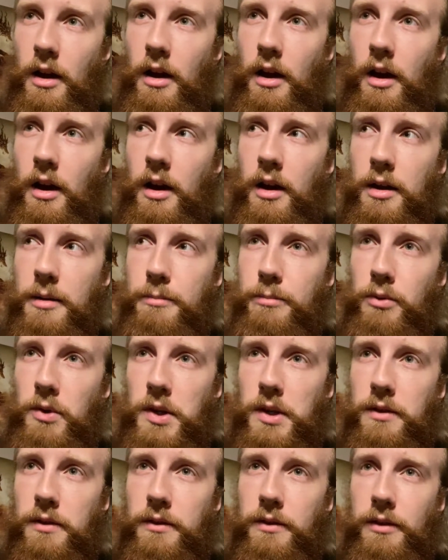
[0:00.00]
I
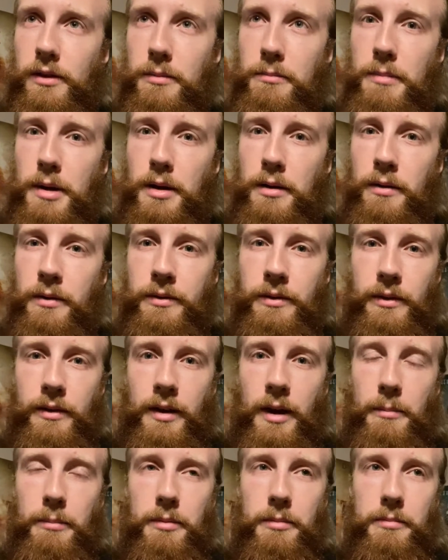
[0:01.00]
bring this comparison
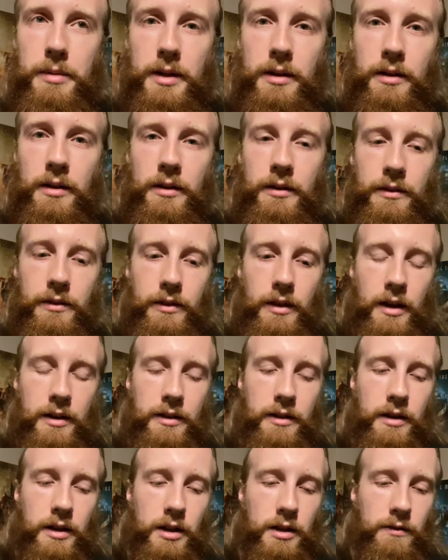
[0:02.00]
up because I
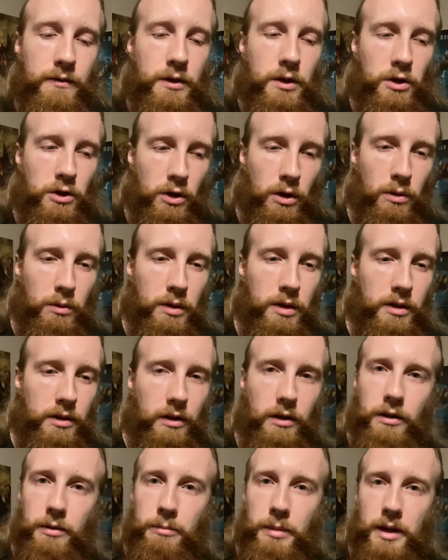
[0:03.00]
think if you go in
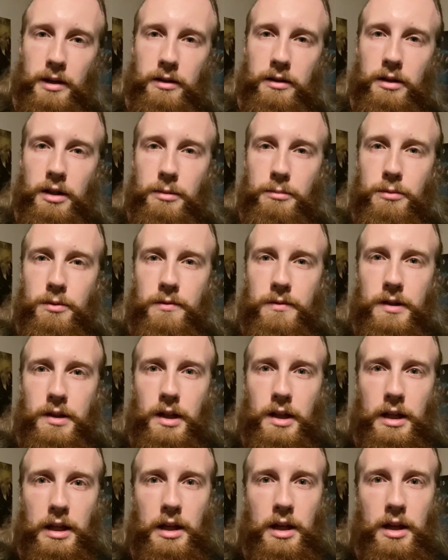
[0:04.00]
expecting a movie
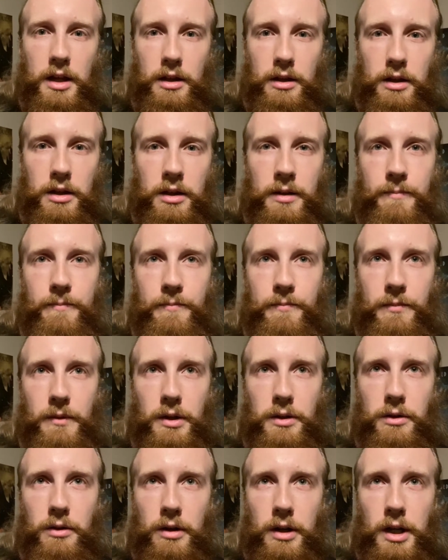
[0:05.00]
like Alien,
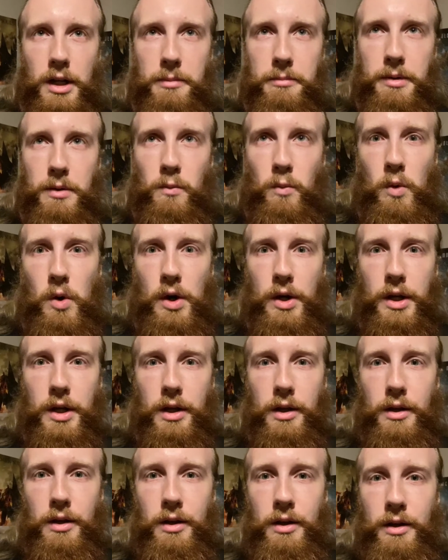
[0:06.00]
you're going to be
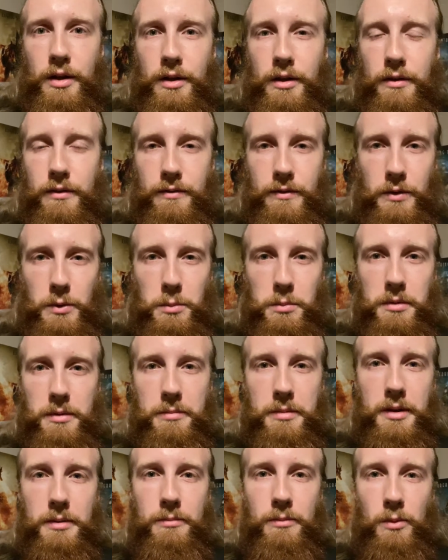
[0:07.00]
wanting the film to
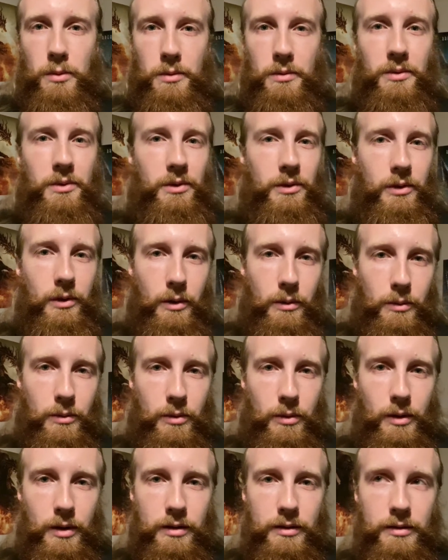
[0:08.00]
be more
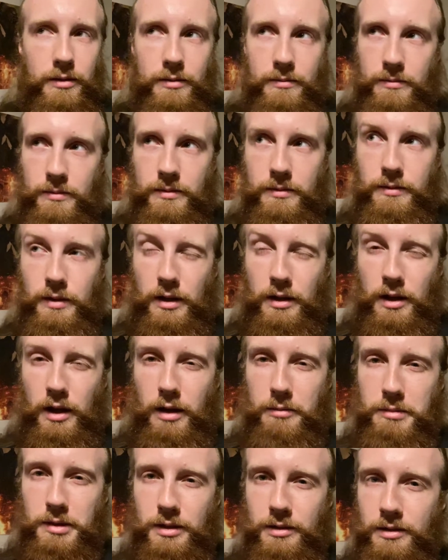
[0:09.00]
slower and
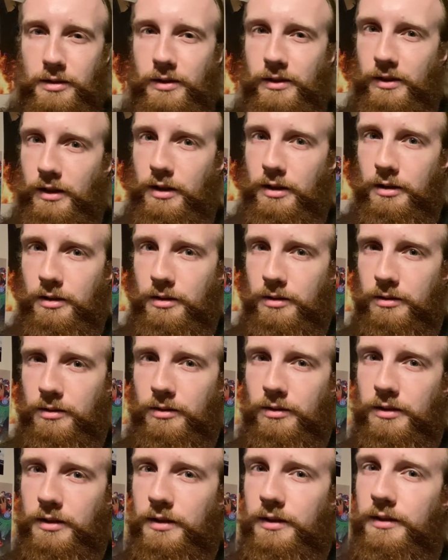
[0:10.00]
dynamic in its
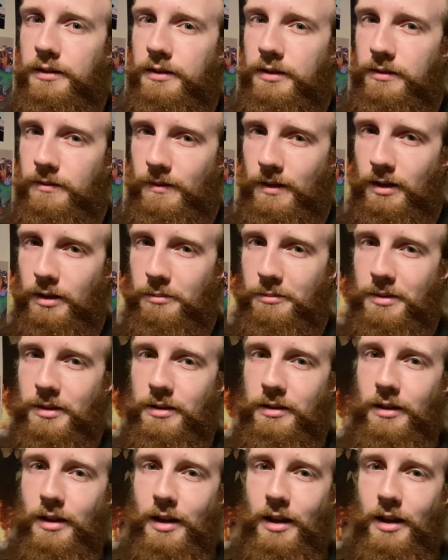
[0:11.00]
characters and its development.